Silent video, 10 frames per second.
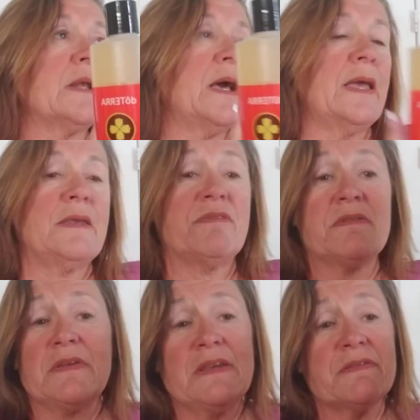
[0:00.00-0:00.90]
I
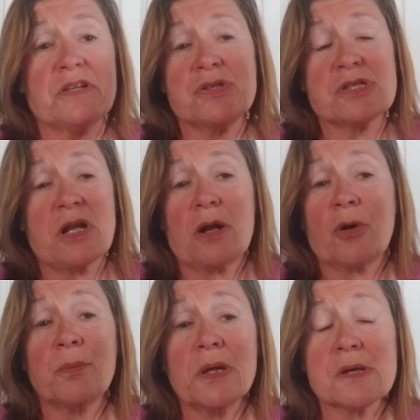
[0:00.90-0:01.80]
even use it on
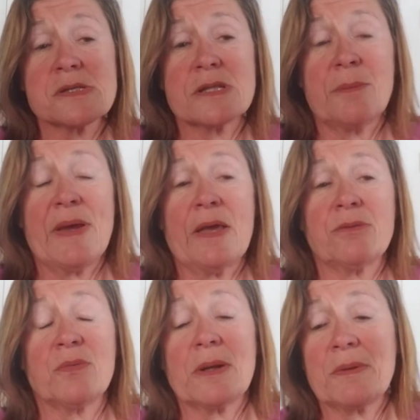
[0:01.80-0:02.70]
our mirrors in the
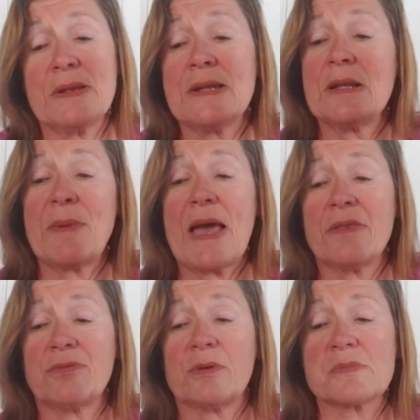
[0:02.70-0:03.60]
bathroom when I'm cleaning the
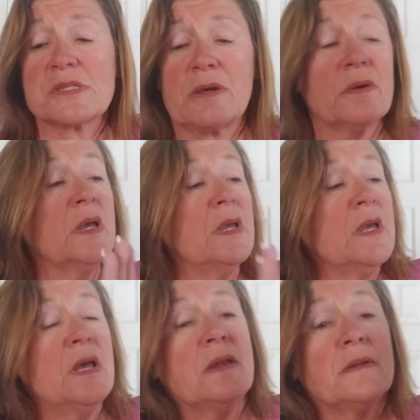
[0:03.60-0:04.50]
bathroom. So
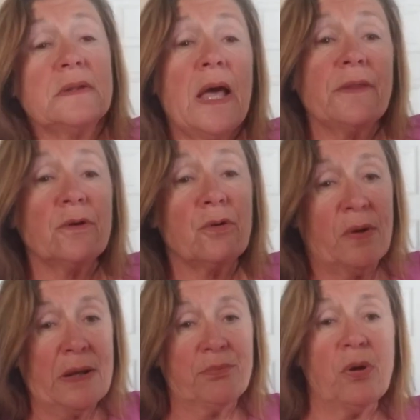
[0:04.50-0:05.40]
another
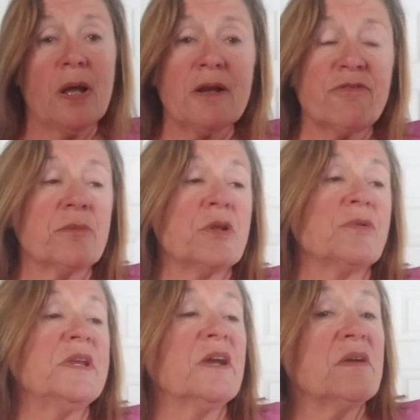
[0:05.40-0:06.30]
great product from
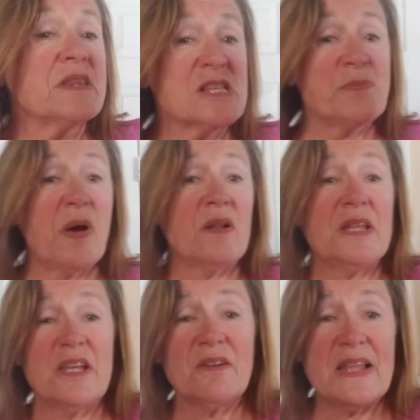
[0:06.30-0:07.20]
doTERRA. This bottle
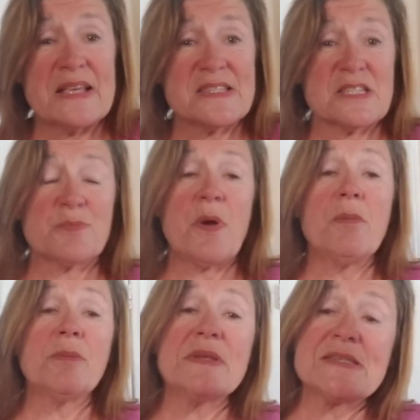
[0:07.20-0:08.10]
here lasts us
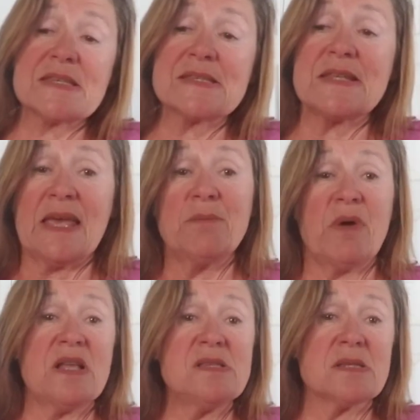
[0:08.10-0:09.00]
probably six to eight
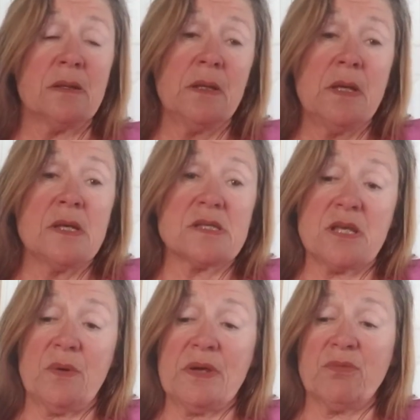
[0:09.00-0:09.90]
months.
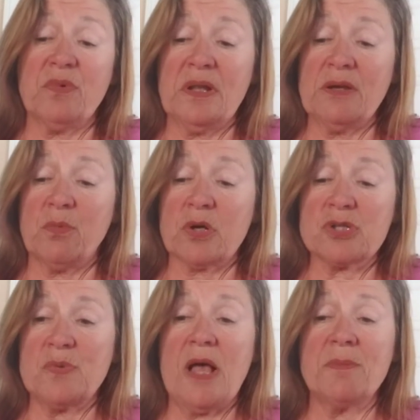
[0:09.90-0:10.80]
So it really
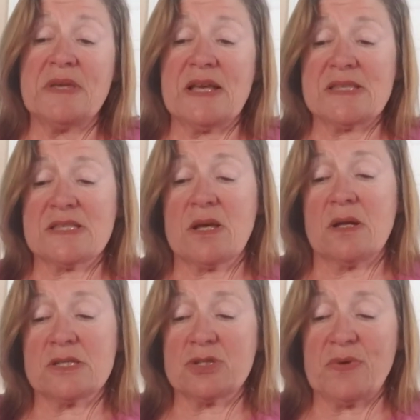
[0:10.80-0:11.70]
works well because it's
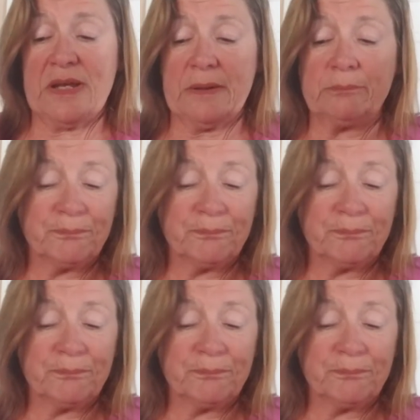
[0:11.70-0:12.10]
concentrated.